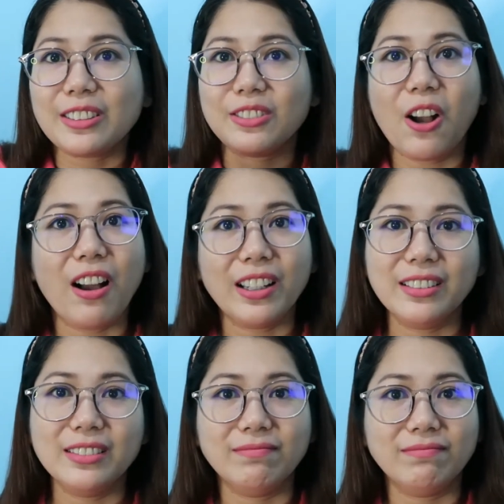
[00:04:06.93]
talking
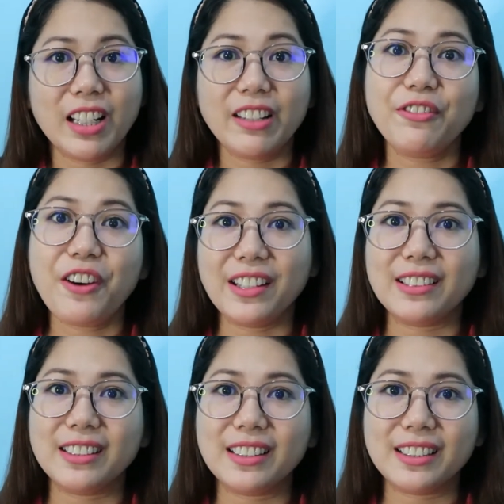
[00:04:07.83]
like
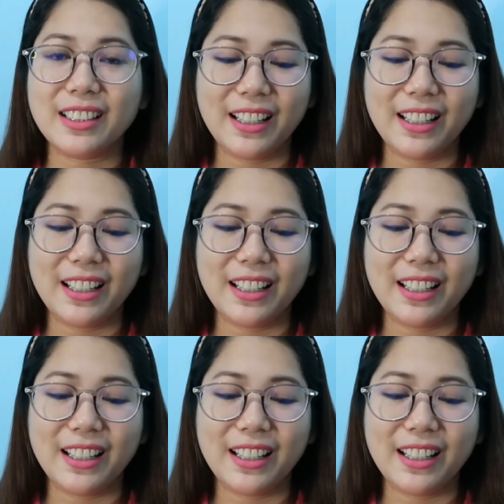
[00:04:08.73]
friends.